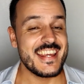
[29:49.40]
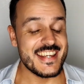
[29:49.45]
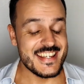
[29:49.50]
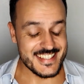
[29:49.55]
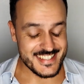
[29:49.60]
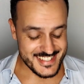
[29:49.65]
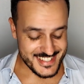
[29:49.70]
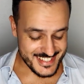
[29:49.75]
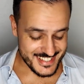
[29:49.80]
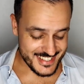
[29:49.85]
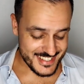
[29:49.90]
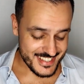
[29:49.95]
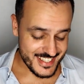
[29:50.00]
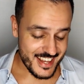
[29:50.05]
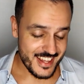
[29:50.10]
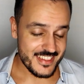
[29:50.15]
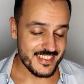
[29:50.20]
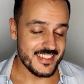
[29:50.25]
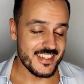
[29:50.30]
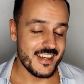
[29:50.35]
it's
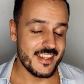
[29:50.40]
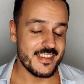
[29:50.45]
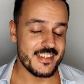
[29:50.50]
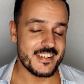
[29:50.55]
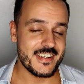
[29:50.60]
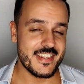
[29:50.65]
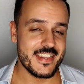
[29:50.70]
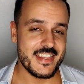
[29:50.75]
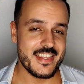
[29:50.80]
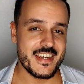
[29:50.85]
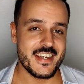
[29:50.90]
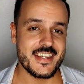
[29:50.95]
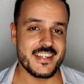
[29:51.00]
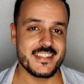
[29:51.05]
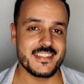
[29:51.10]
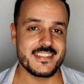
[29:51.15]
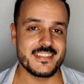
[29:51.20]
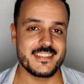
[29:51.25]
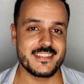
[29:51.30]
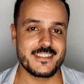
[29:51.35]
none other
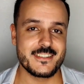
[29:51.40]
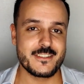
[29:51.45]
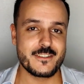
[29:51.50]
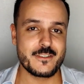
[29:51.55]
than